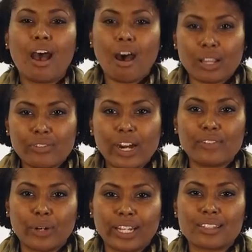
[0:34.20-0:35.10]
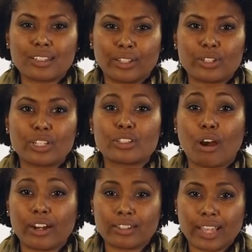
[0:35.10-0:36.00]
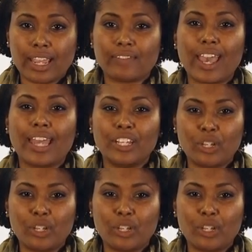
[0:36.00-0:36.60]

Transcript: All of our avoidance solutions are safe and